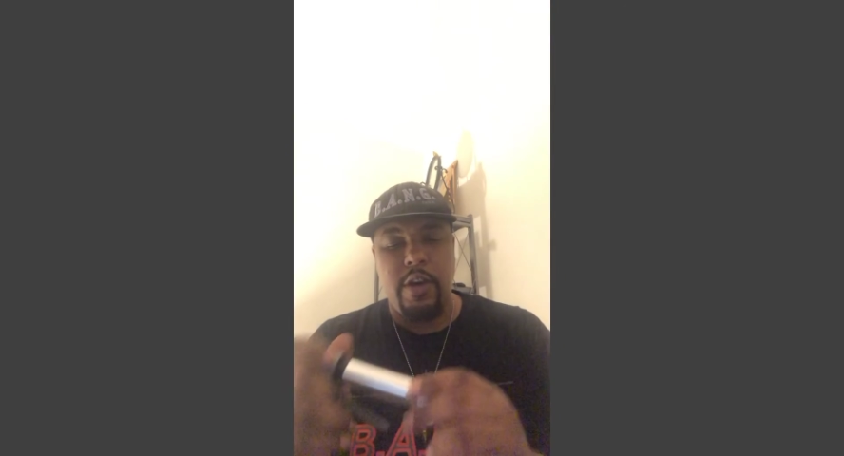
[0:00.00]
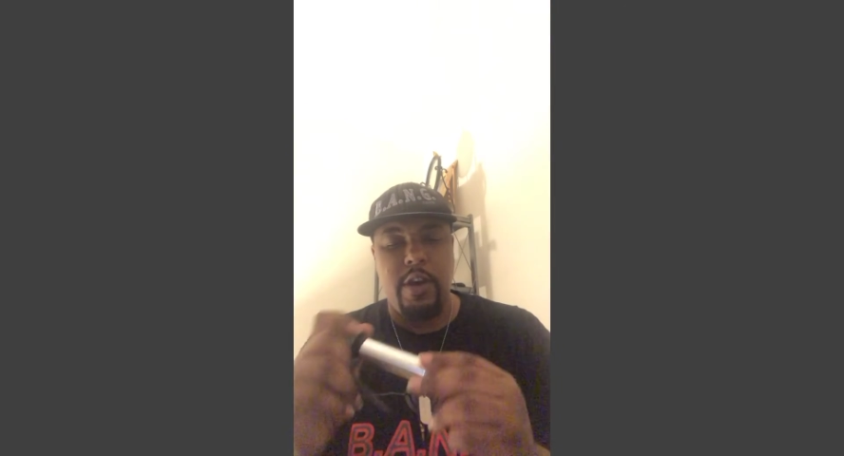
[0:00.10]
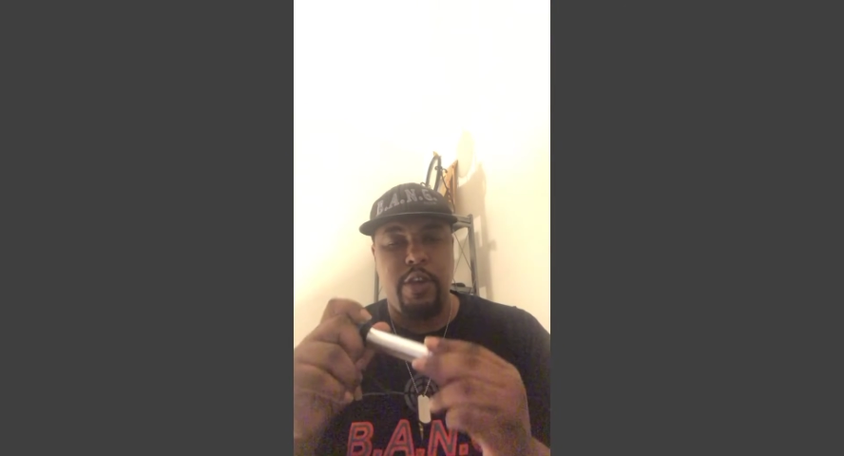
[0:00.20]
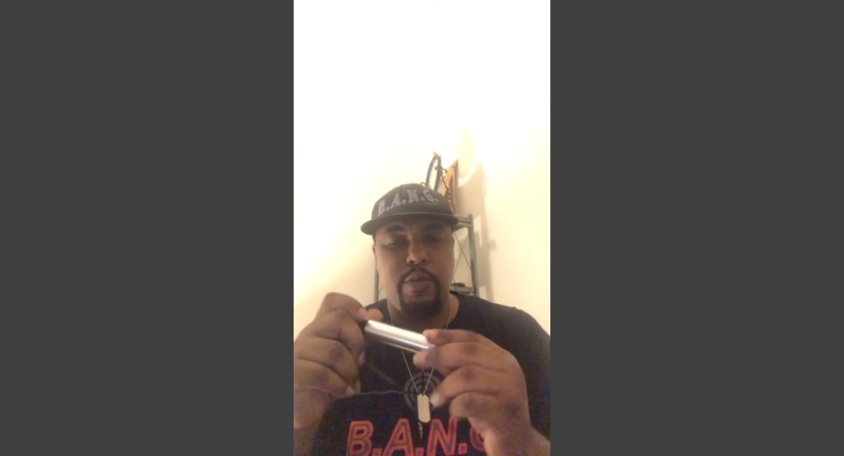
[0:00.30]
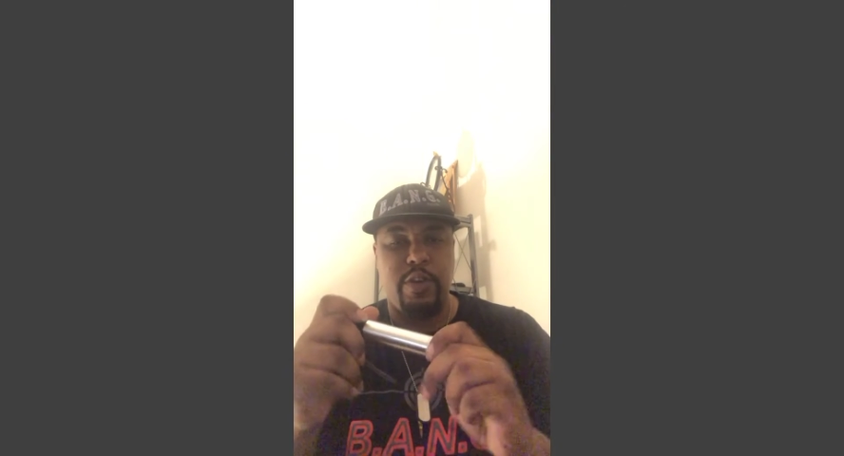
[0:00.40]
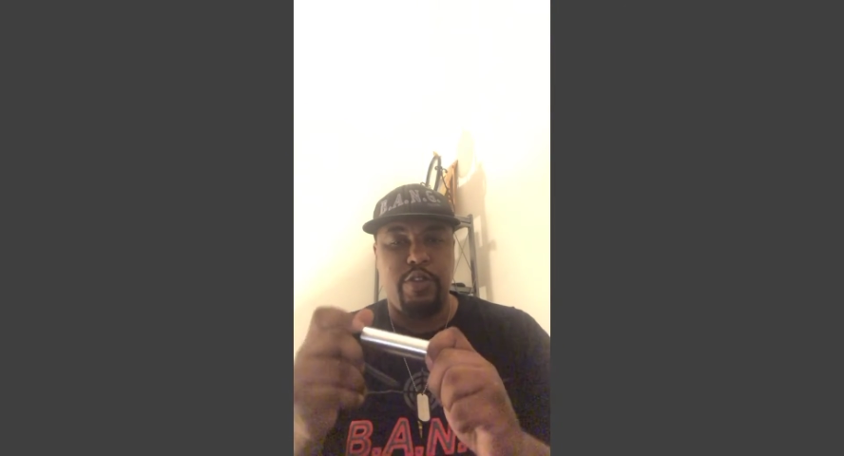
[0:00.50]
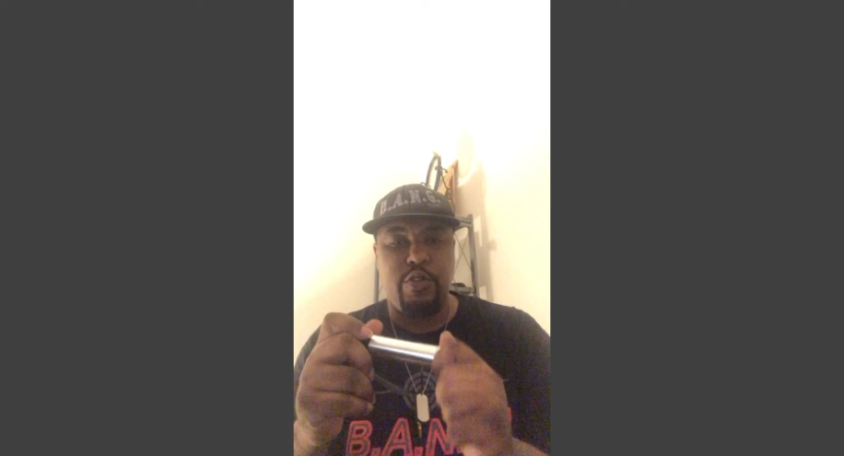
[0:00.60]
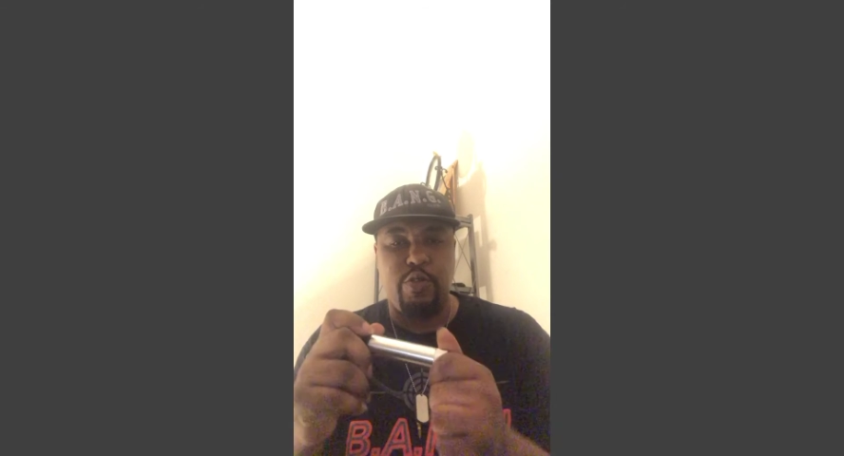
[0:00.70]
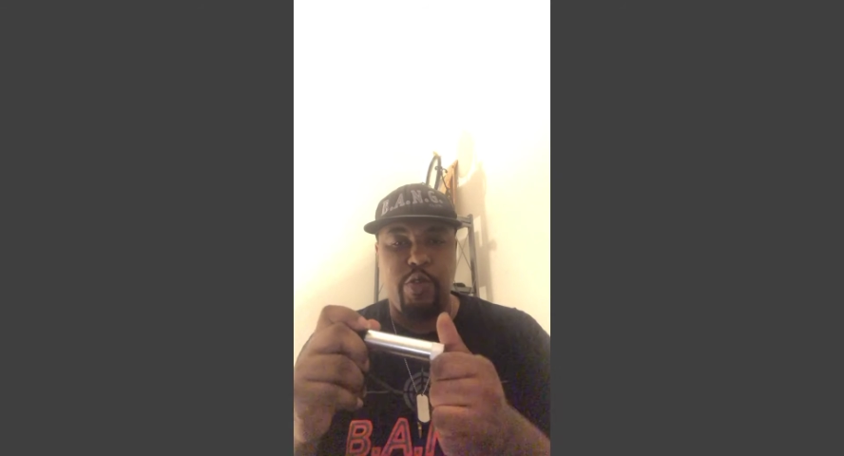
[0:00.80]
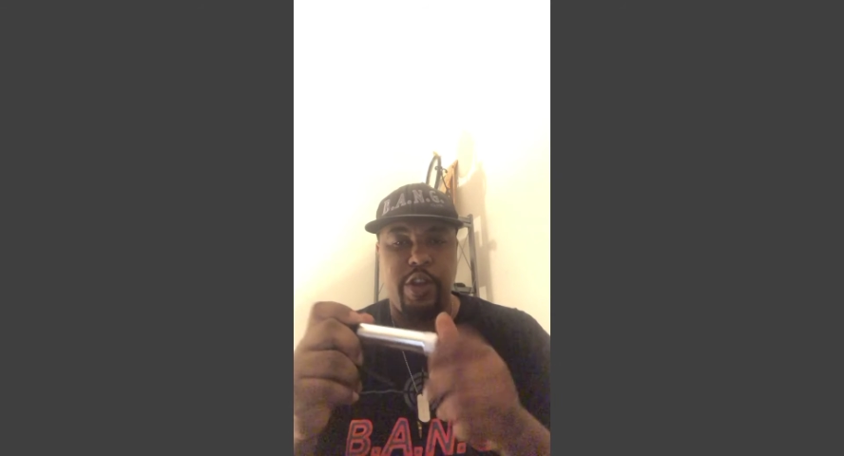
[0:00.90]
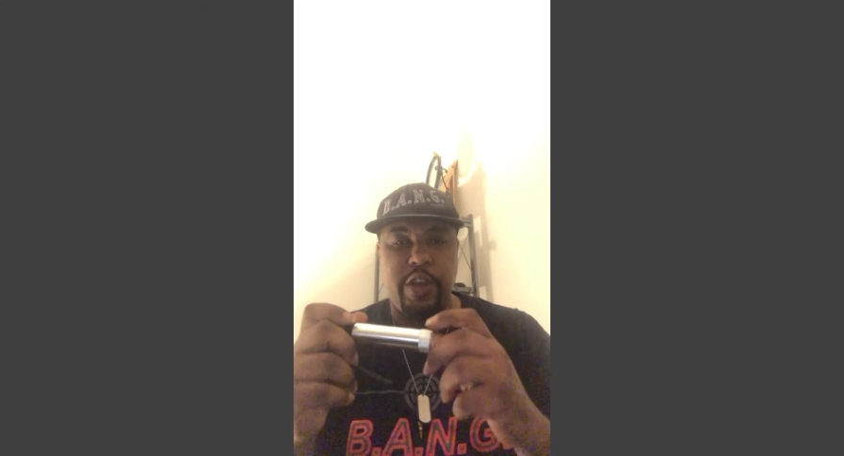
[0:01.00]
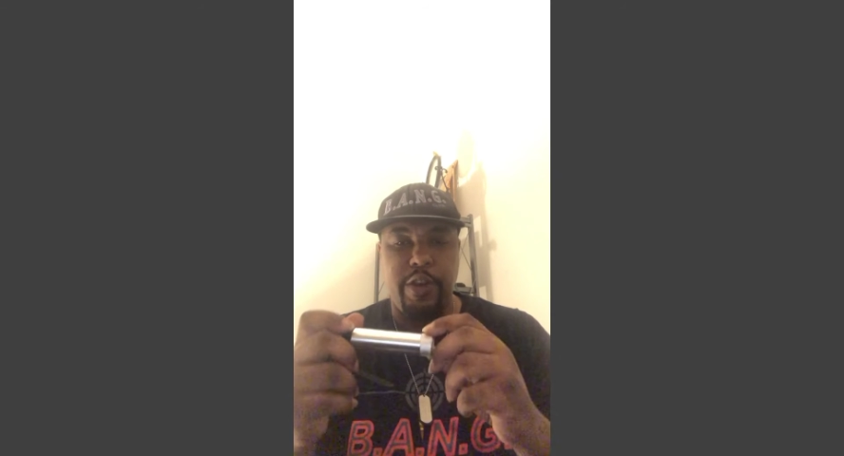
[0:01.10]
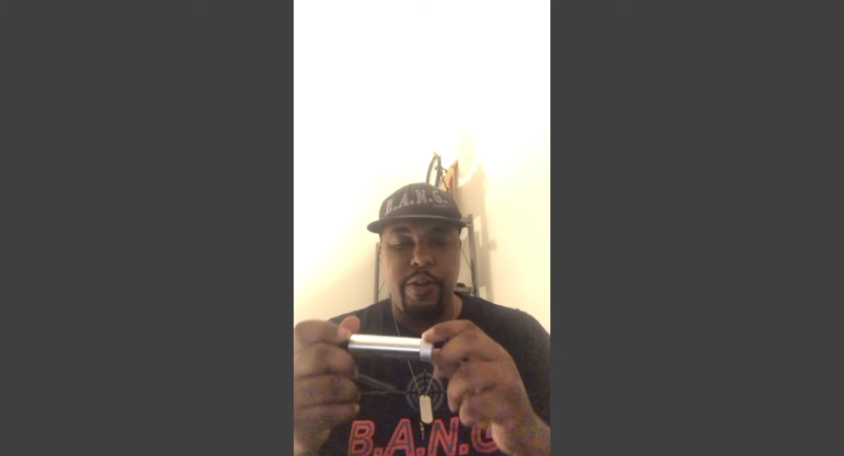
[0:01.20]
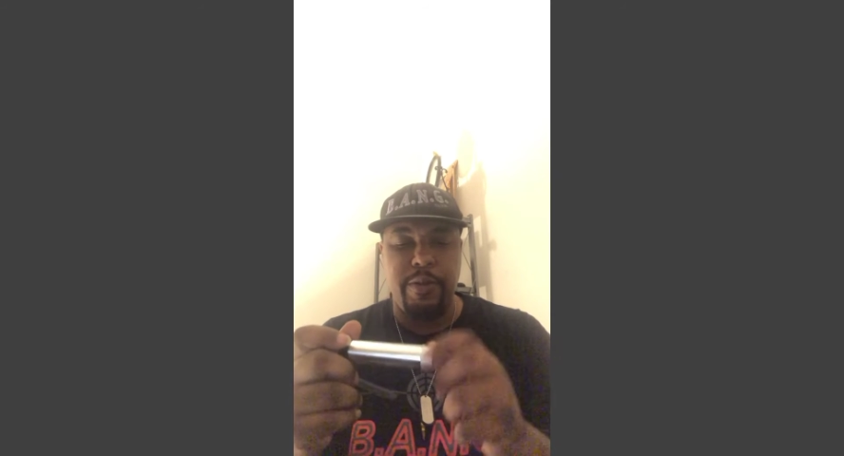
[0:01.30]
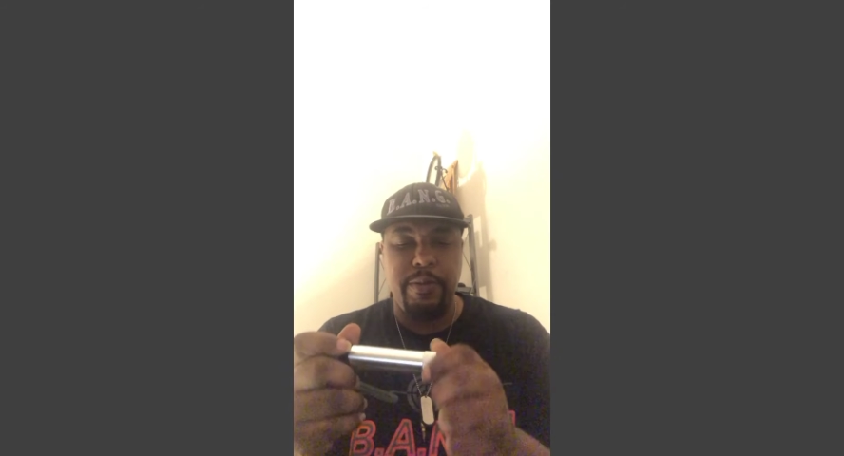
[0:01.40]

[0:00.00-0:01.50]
You unscrew it here.